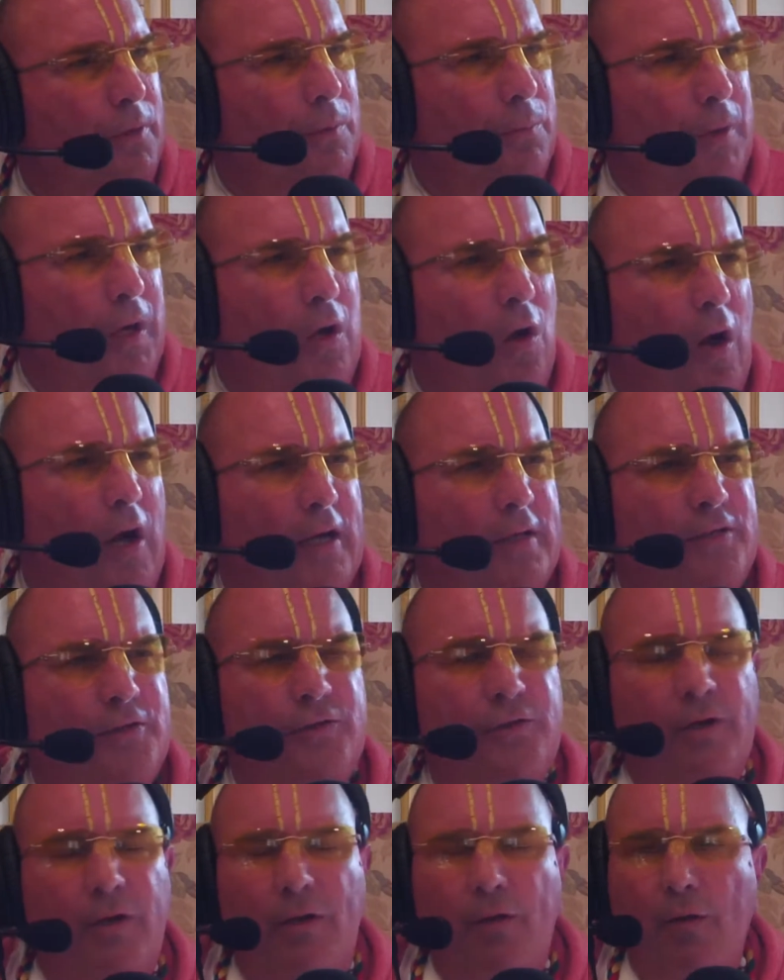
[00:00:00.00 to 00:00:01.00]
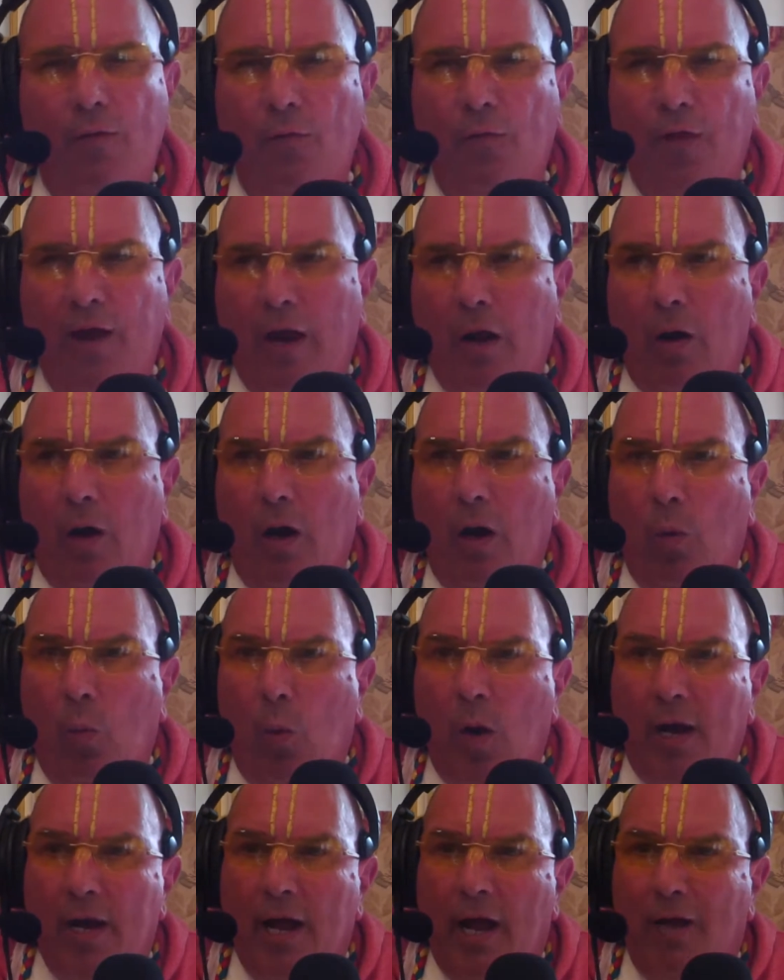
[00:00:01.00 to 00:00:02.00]
because there are
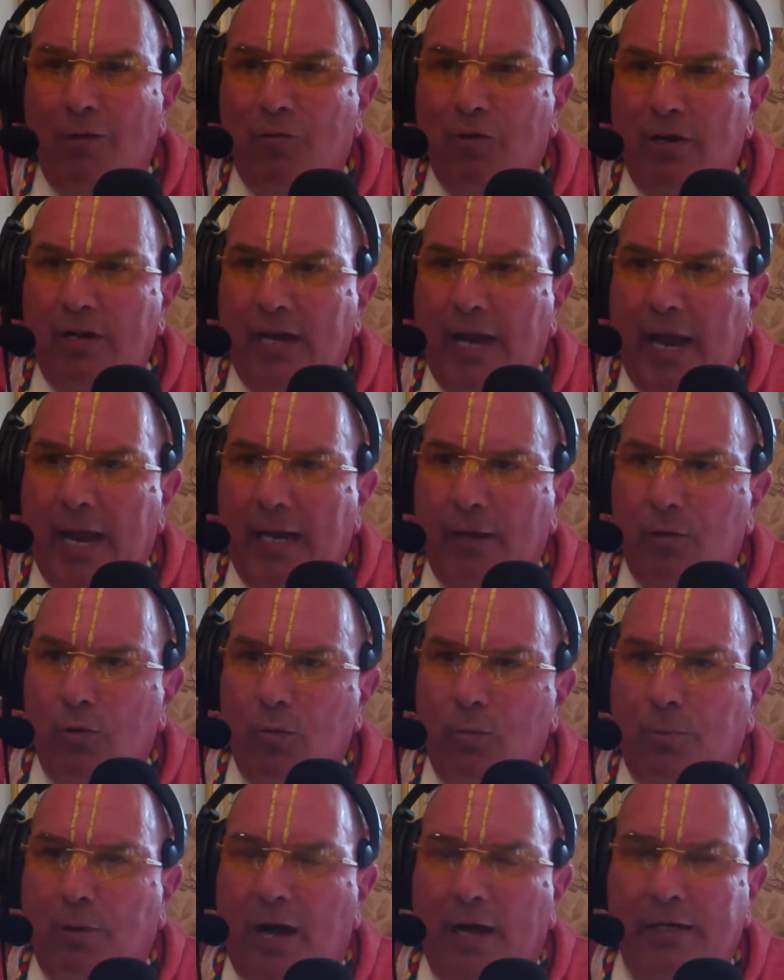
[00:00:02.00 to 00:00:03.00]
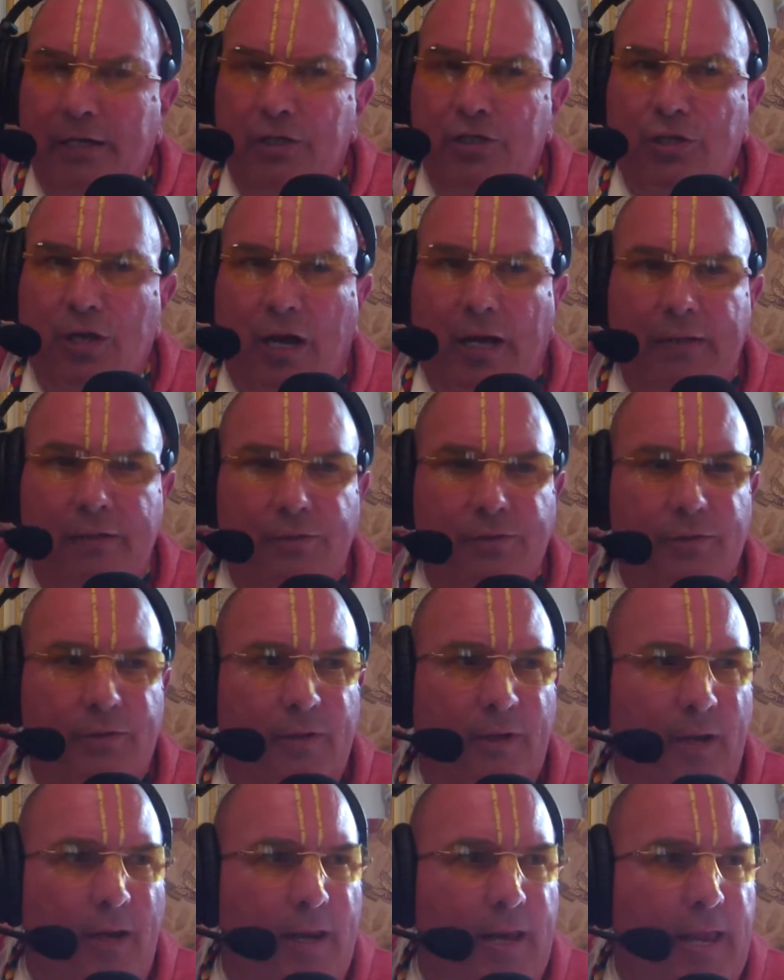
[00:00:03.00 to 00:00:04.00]
108 Upanishads,
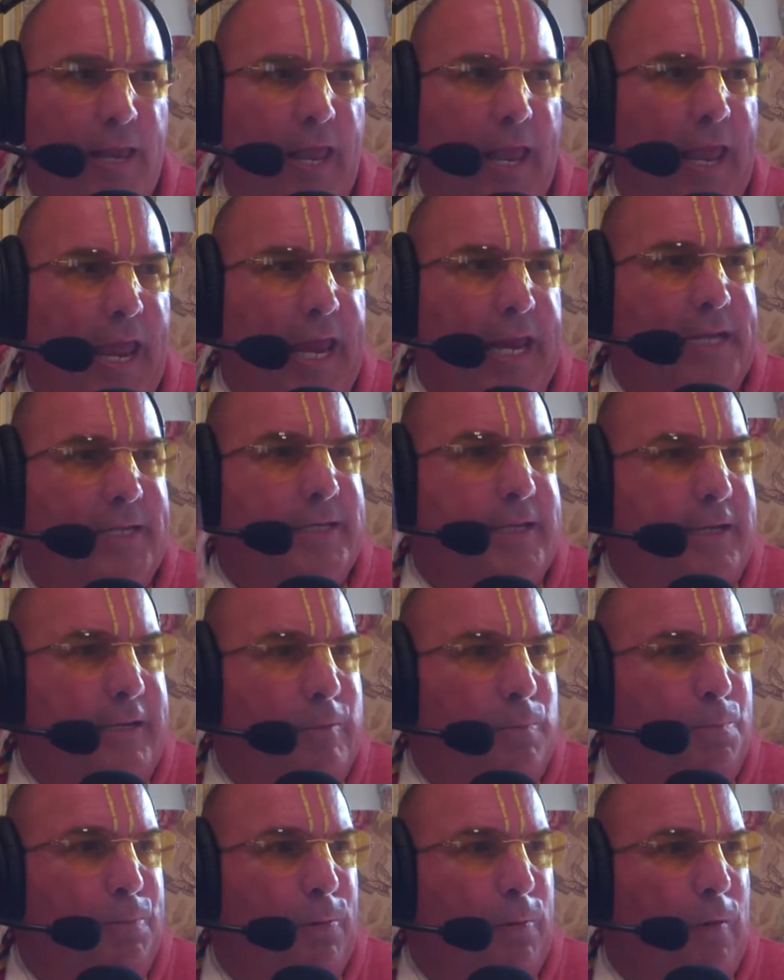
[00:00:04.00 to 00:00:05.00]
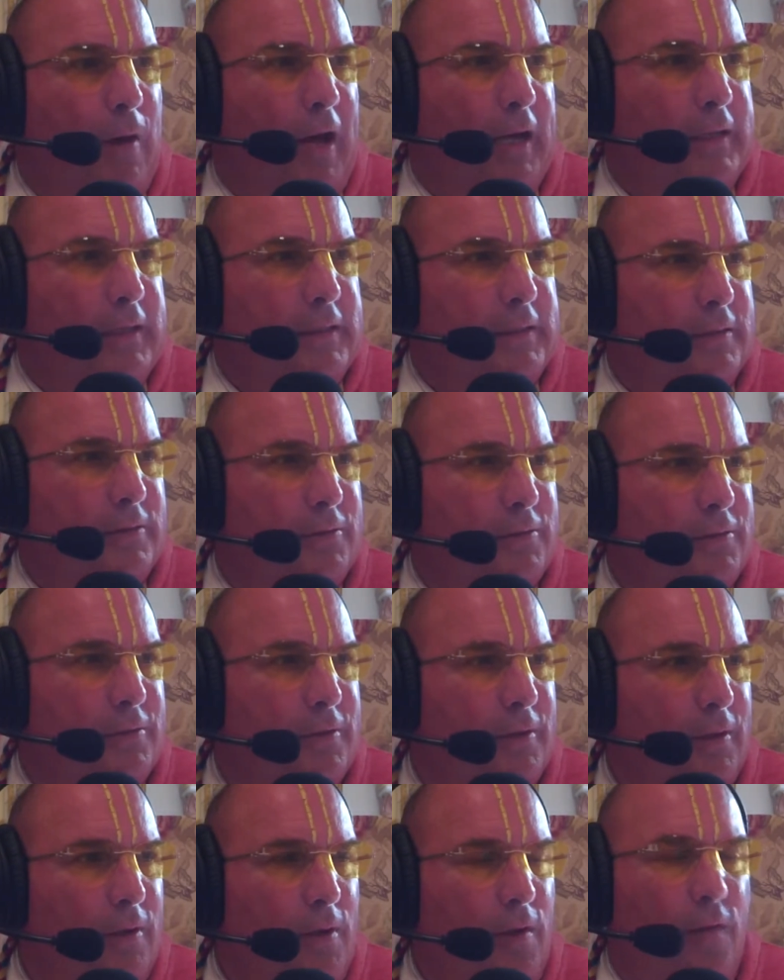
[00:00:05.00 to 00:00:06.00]
18 Puranas,
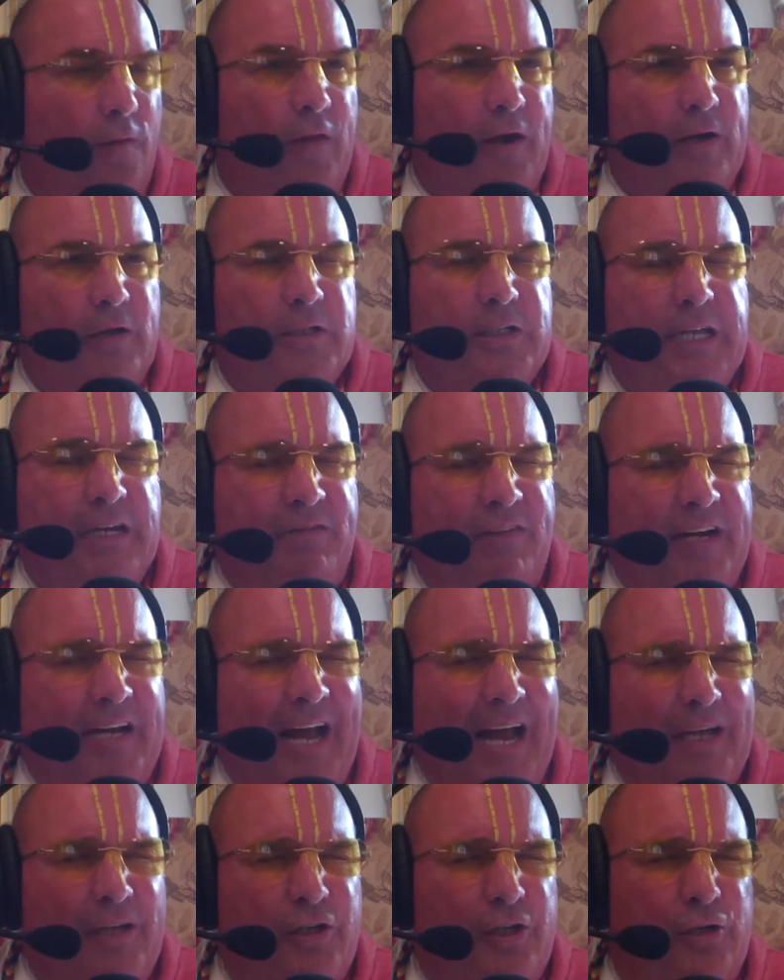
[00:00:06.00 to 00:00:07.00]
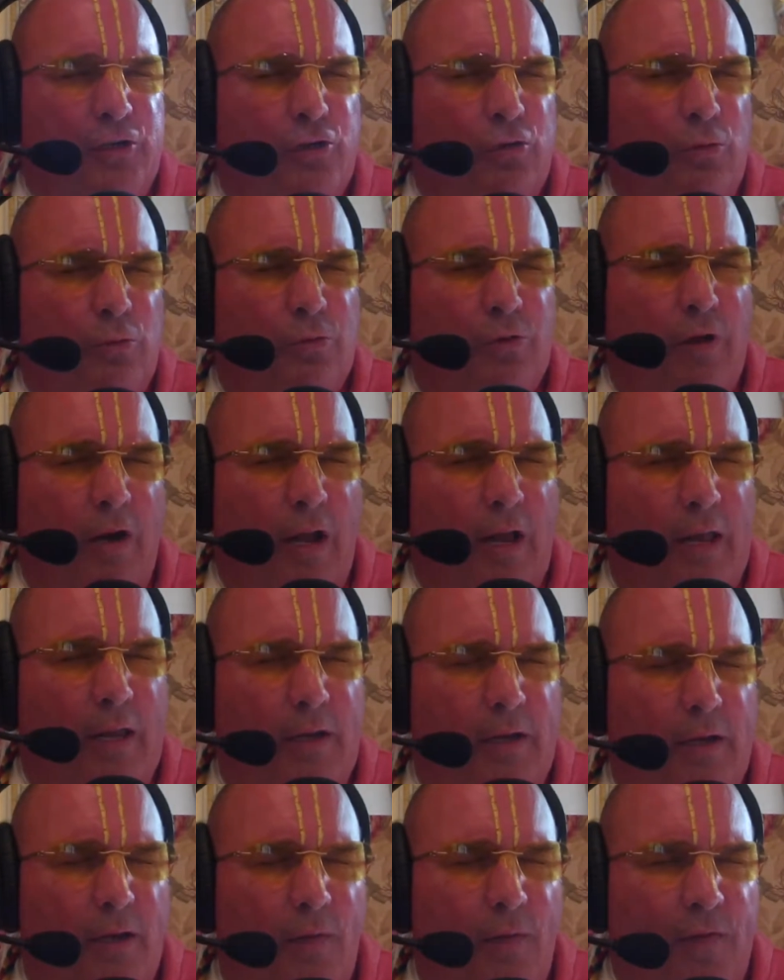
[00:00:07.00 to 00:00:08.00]
there's the Vedanta Sutra,
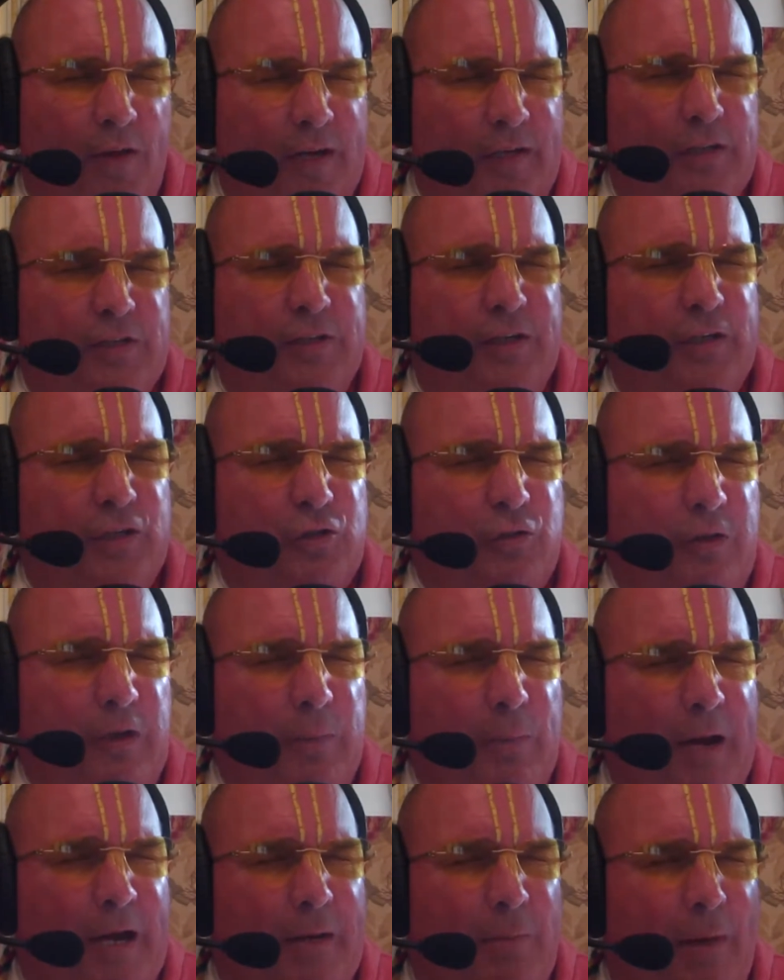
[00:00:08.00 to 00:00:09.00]
there's the Srimad